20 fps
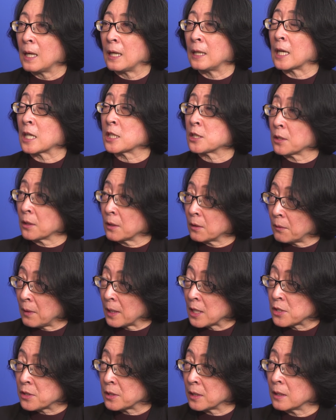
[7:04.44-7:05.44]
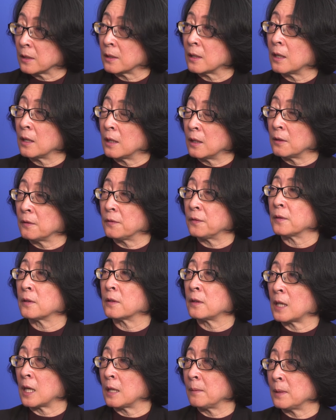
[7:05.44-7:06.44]
an acceleration of
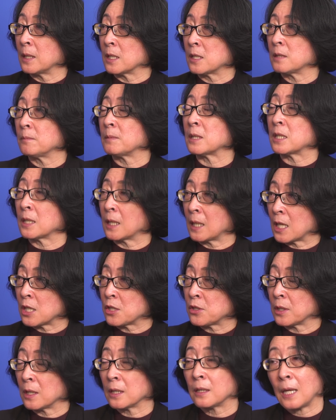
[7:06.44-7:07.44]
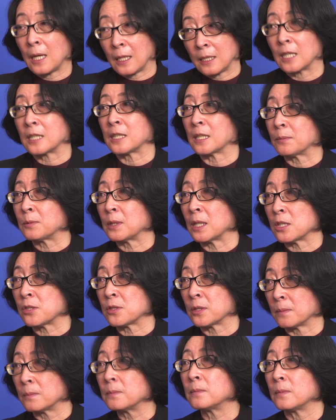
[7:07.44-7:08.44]
climate mitigation and
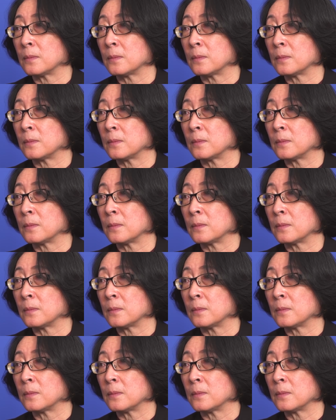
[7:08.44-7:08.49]
adaptation.